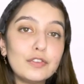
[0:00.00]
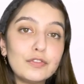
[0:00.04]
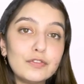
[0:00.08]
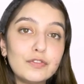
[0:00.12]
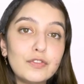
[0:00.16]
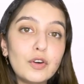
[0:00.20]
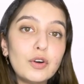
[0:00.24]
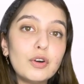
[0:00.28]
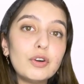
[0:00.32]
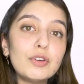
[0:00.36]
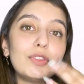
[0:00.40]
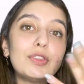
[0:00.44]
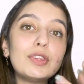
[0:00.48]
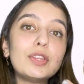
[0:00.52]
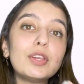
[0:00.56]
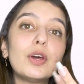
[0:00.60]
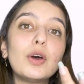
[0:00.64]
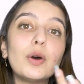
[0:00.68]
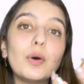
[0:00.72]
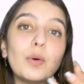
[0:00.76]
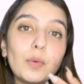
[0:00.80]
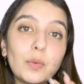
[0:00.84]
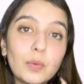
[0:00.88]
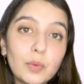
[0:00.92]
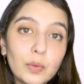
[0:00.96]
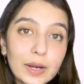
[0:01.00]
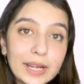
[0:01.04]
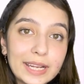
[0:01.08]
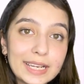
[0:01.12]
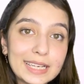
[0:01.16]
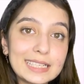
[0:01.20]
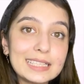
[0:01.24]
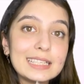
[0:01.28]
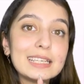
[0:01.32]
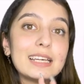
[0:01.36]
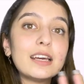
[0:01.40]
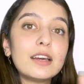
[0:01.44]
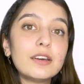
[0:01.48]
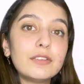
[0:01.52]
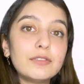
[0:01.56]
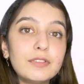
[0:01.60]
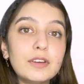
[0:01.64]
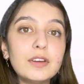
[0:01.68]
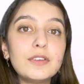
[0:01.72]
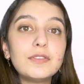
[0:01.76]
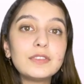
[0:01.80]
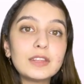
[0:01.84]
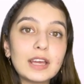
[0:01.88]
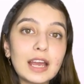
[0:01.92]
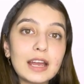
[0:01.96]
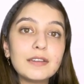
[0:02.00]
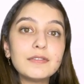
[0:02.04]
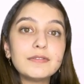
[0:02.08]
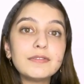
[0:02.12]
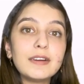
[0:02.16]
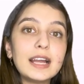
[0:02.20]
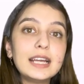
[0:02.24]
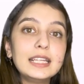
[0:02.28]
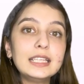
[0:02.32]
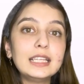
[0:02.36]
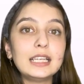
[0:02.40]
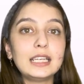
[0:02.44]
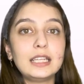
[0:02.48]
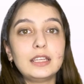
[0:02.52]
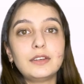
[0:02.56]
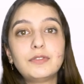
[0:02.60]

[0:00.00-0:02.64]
Fourth, wait. Fifth and finally,